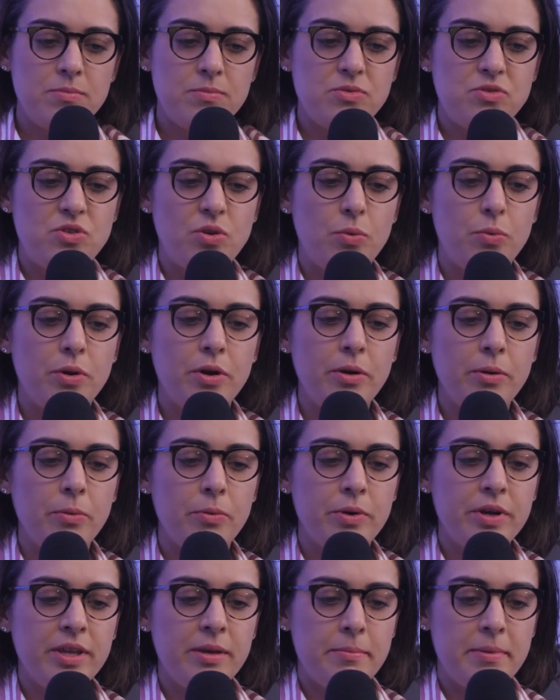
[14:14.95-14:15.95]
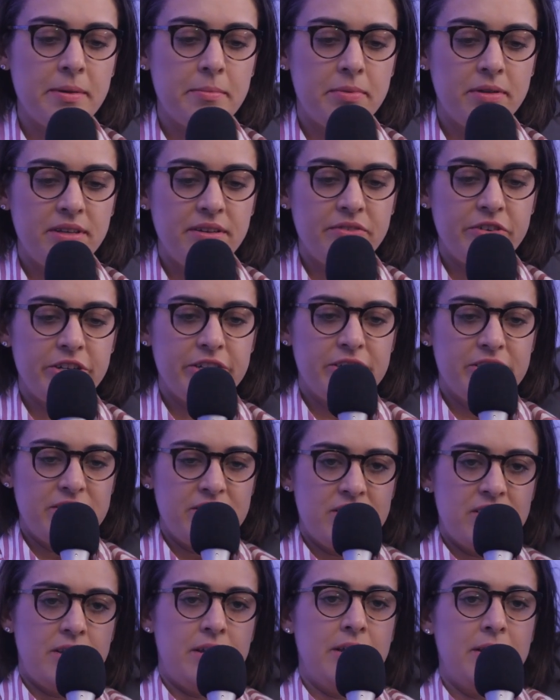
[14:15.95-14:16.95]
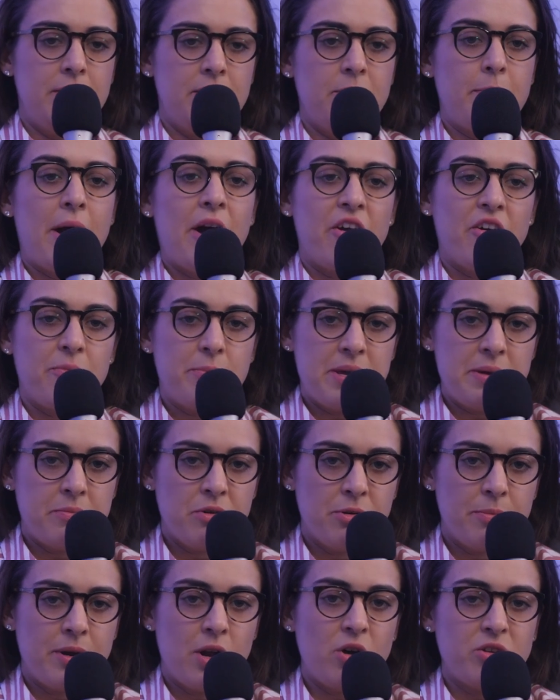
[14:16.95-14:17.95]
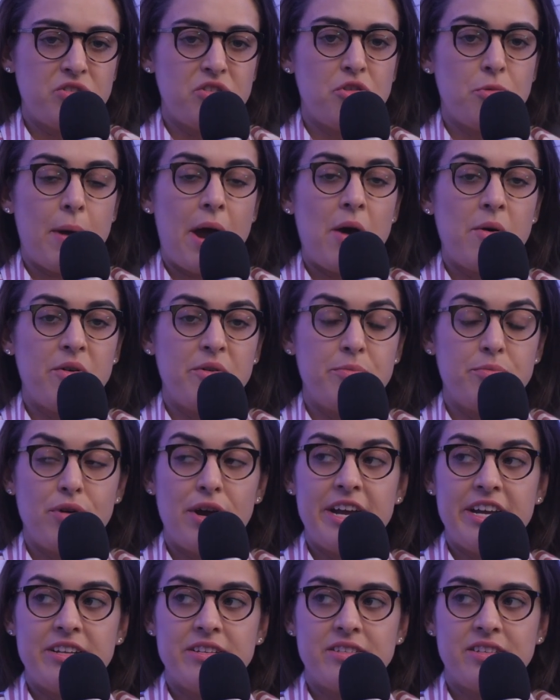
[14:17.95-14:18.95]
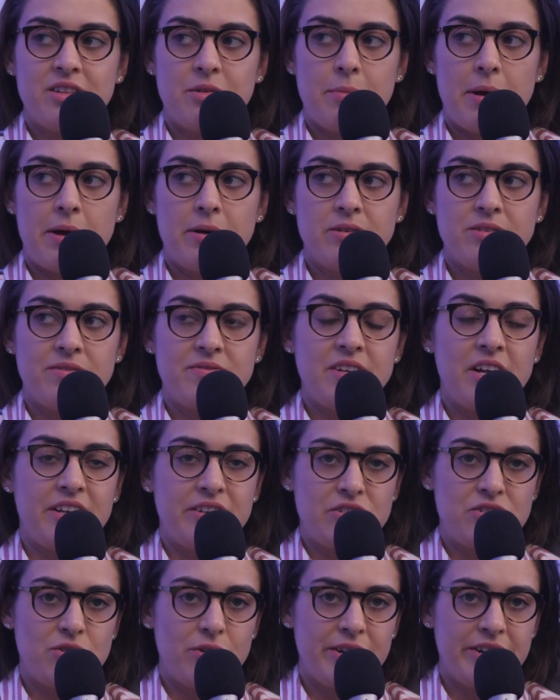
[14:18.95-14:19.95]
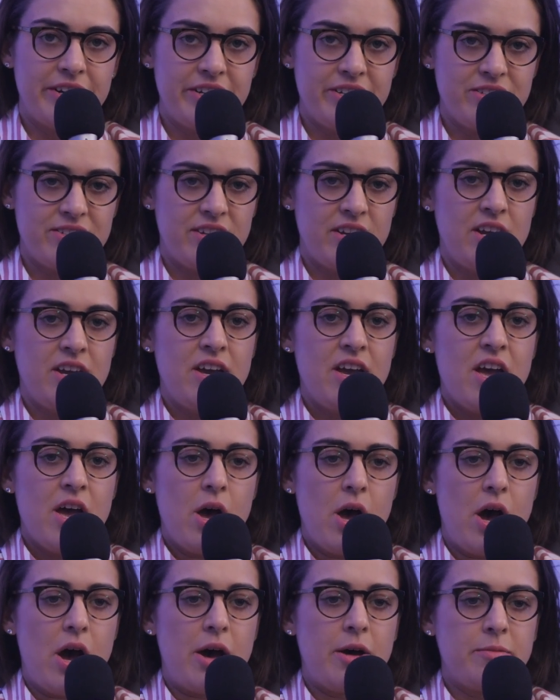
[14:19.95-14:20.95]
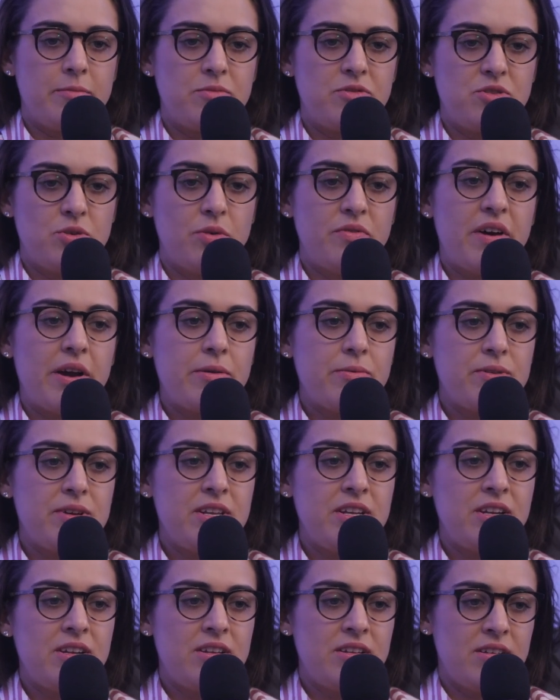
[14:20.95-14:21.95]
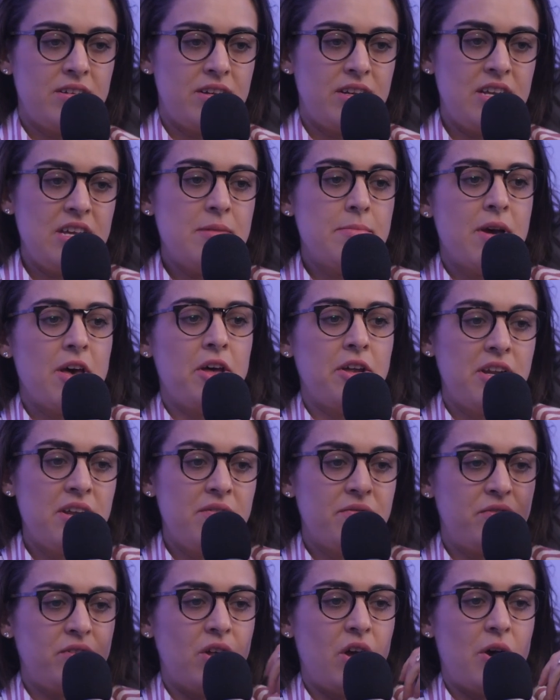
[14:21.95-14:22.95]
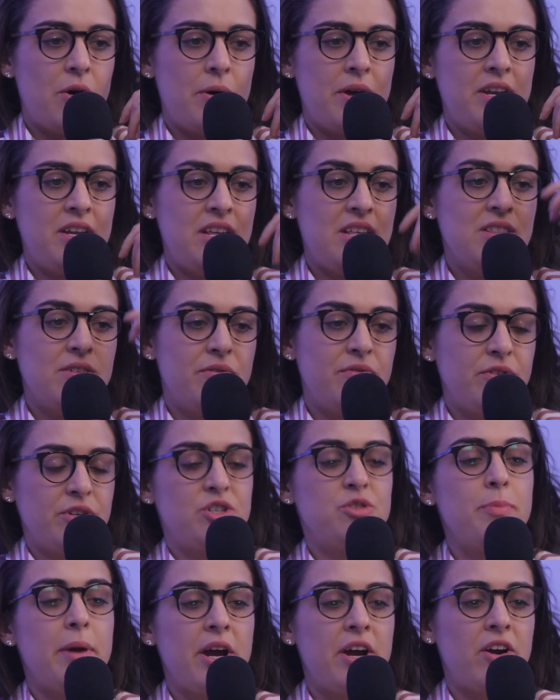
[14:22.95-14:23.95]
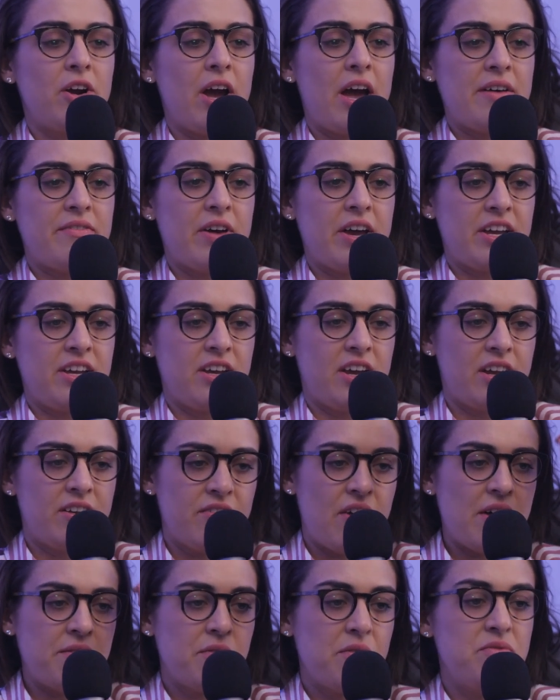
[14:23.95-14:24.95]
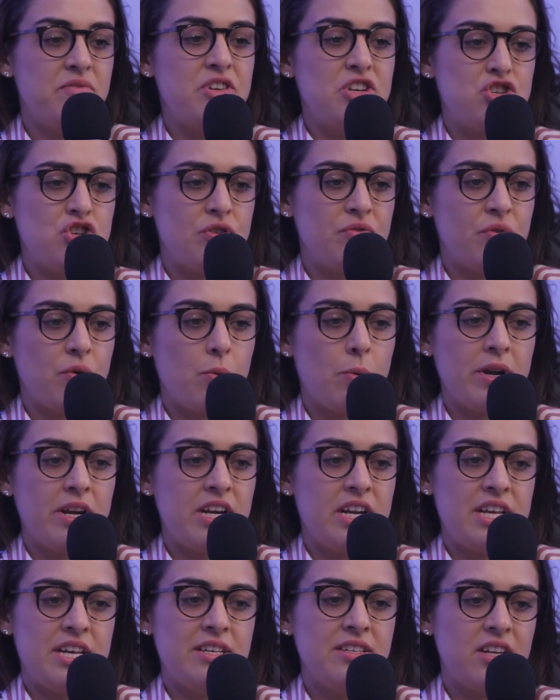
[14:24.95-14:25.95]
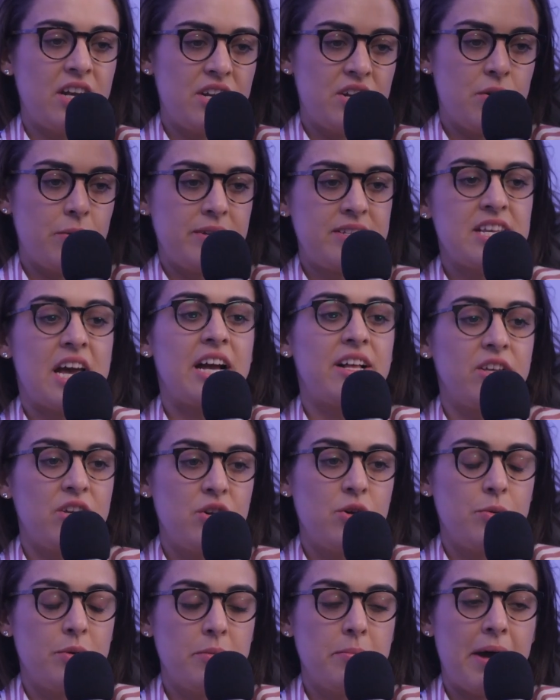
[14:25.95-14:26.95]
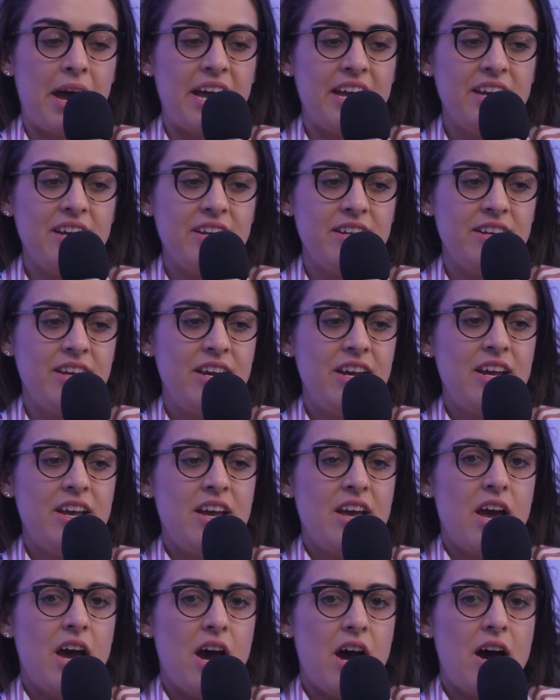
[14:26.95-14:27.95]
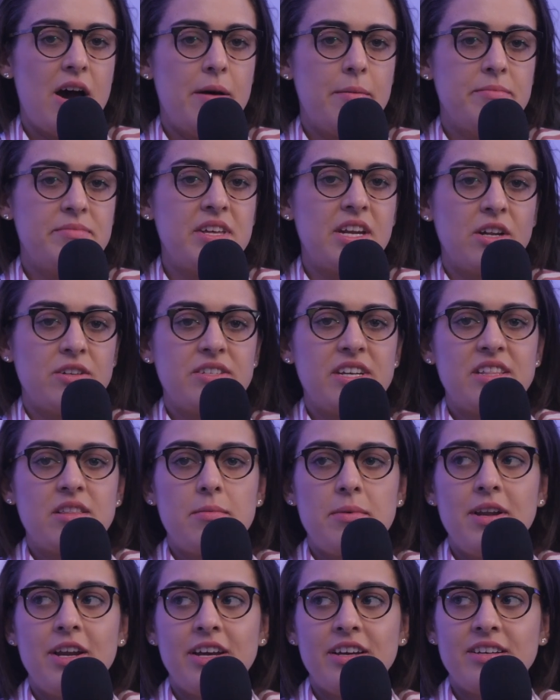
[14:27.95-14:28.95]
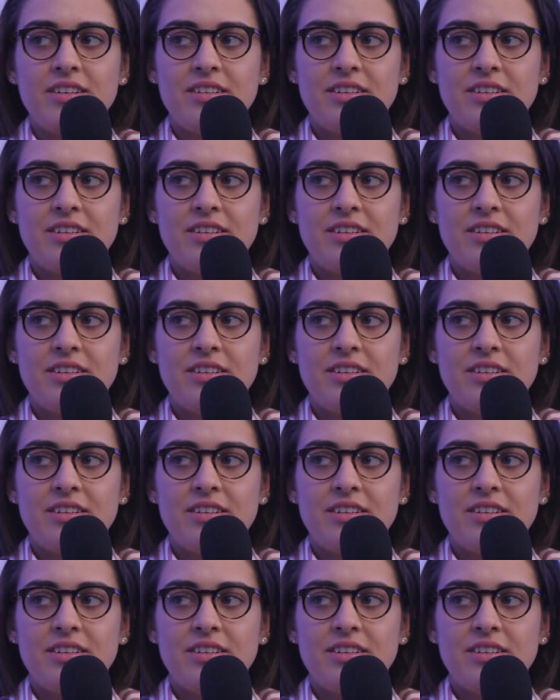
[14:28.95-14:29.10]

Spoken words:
So we're really big believers in the power of people, but also the power of brands and the powers of telling stories. So if I read an email, an inflow, and in the first paragraph, I can kind of have a vision for what it is, and I know exactly who would buy it, then I'll take the meeting.